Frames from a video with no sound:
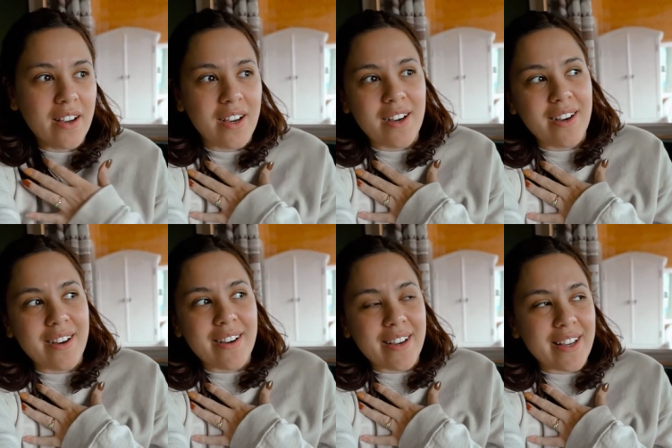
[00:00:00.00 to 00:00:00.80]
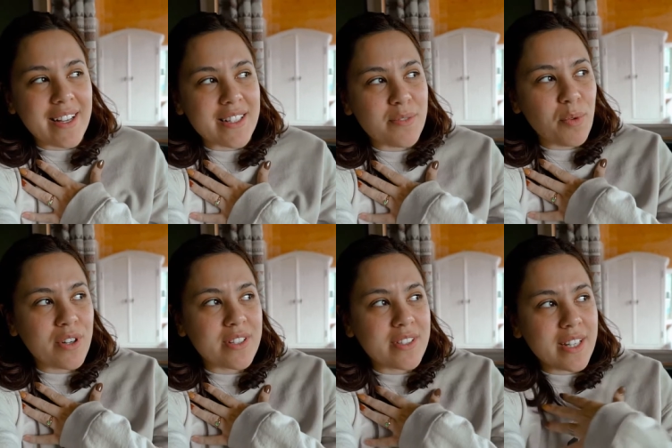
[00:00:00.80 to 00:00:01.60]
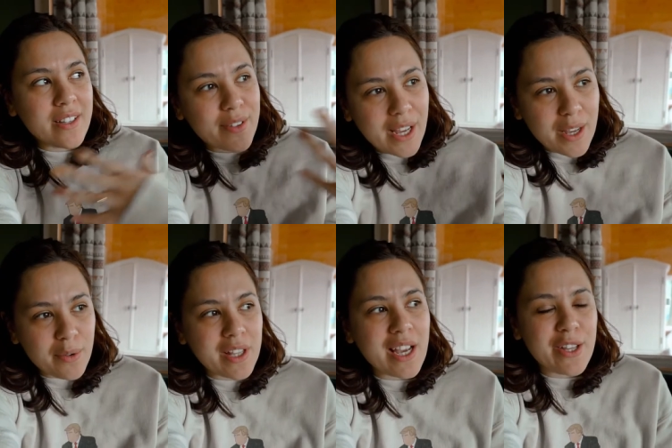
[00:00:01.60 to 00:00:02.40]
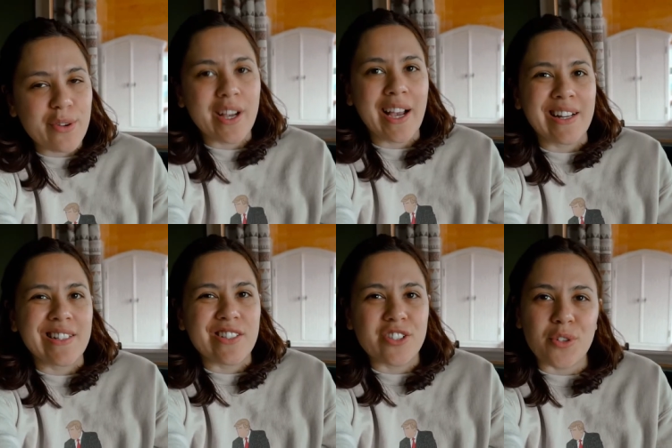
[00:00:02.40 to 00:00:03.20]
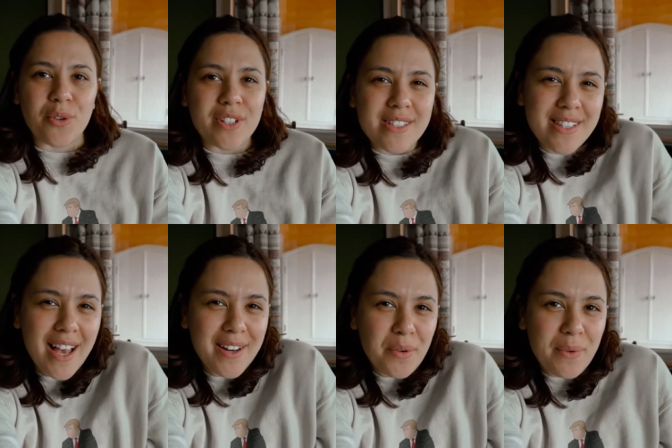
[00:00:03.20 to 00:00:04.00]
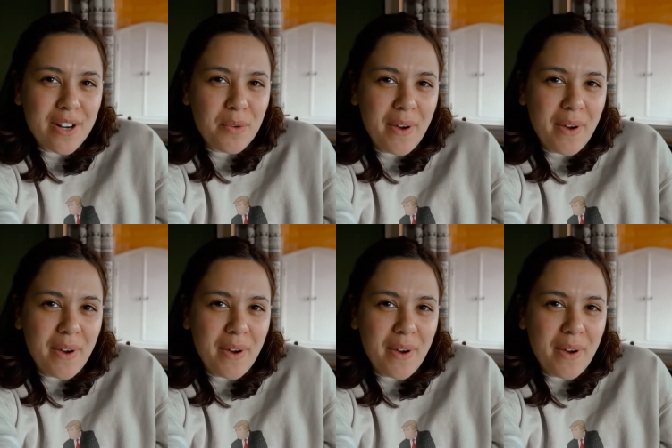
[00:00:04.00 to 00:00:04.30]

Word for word: oh, it's more just like, okay, well, yeah, you kind of just told us that in a weird